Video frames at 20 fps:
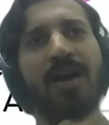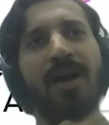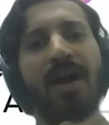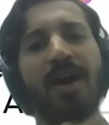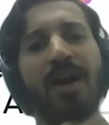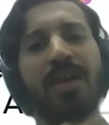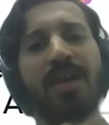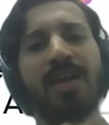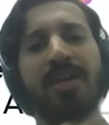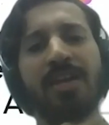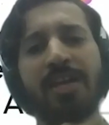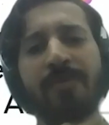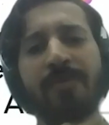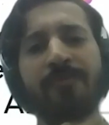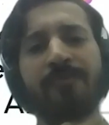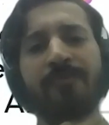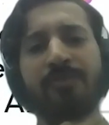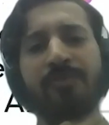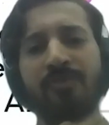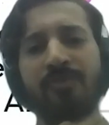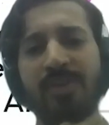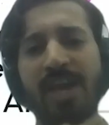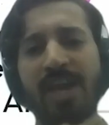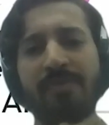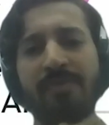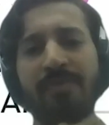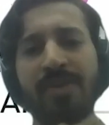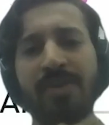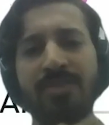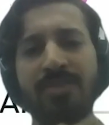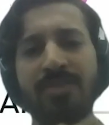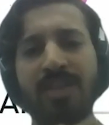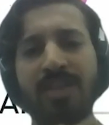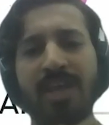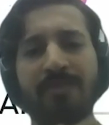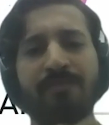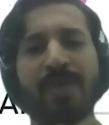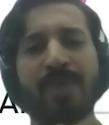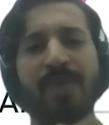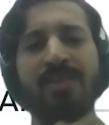I can name few libraries.
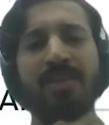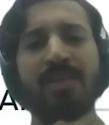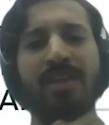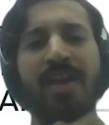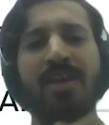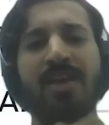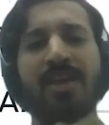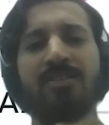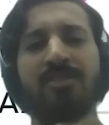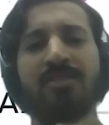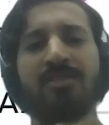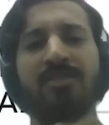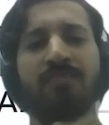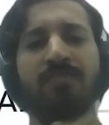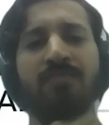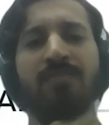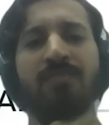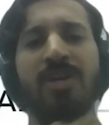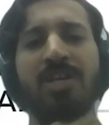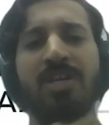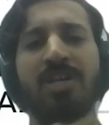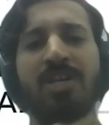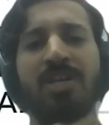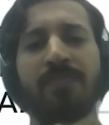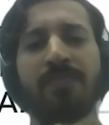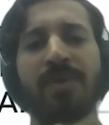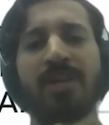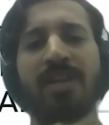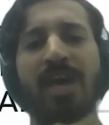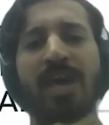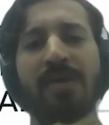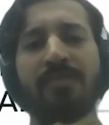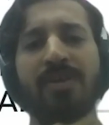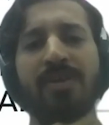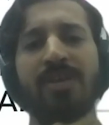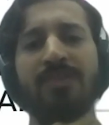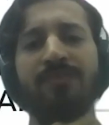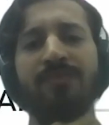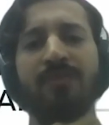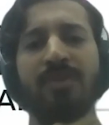Like Python has multiple
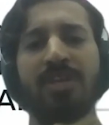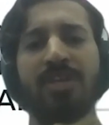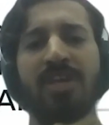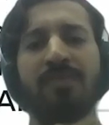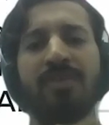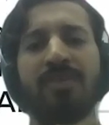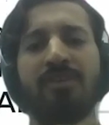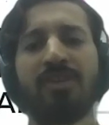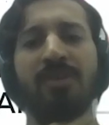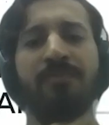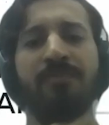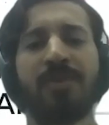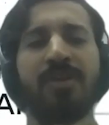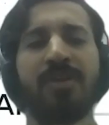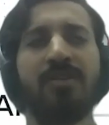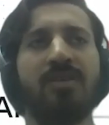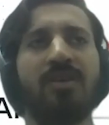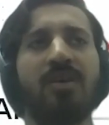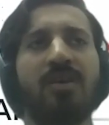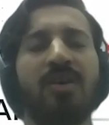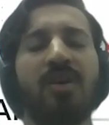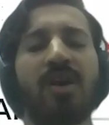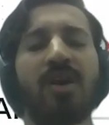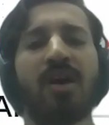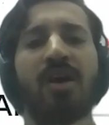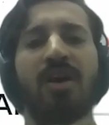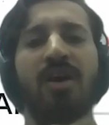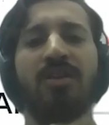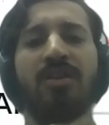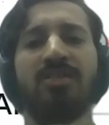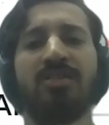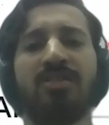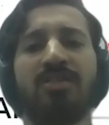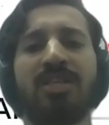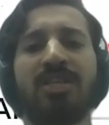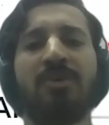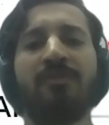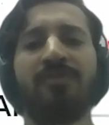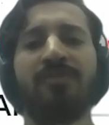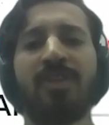libraries for game development.
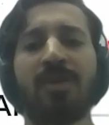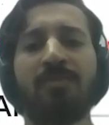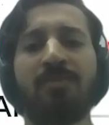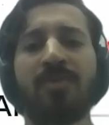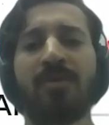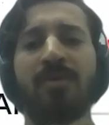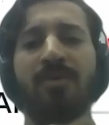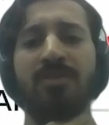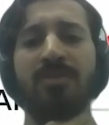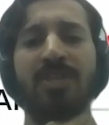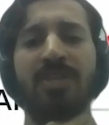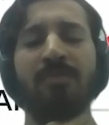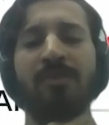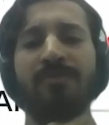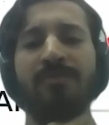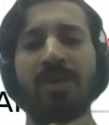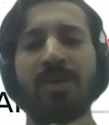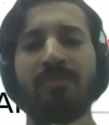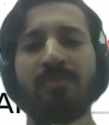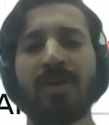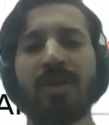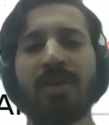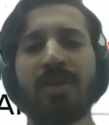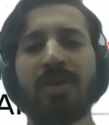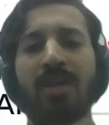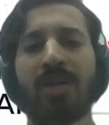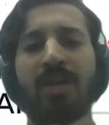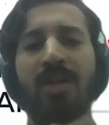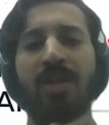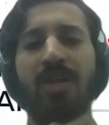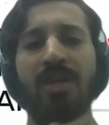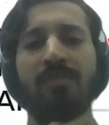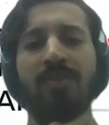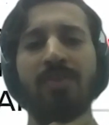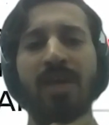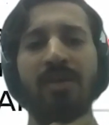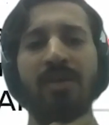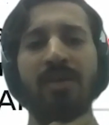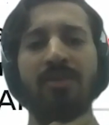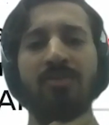Some of them I can
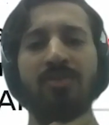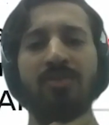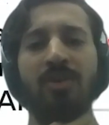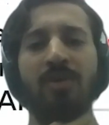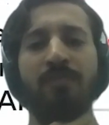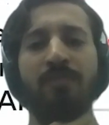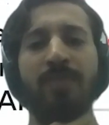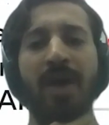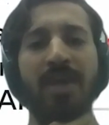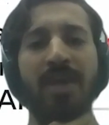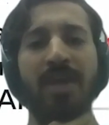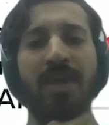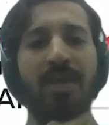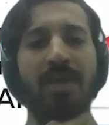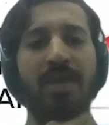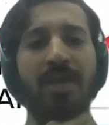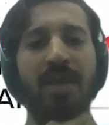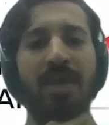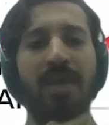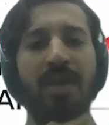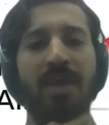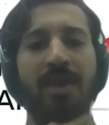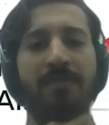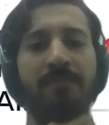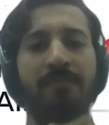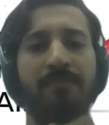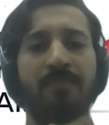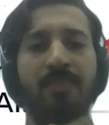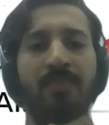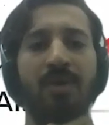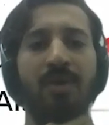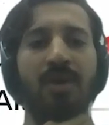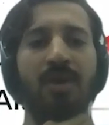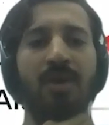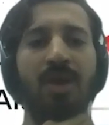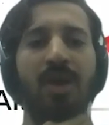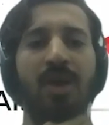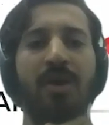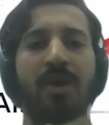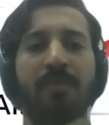name, like, you know, Pygame,
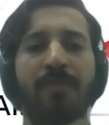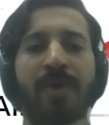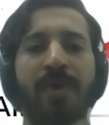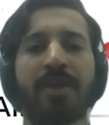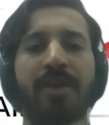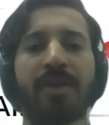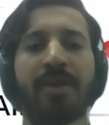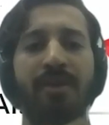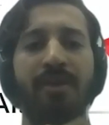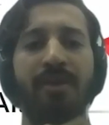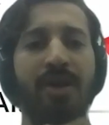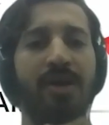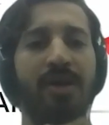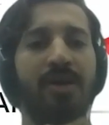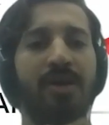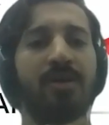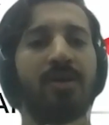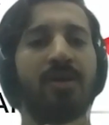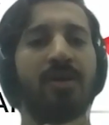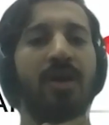PyQuery,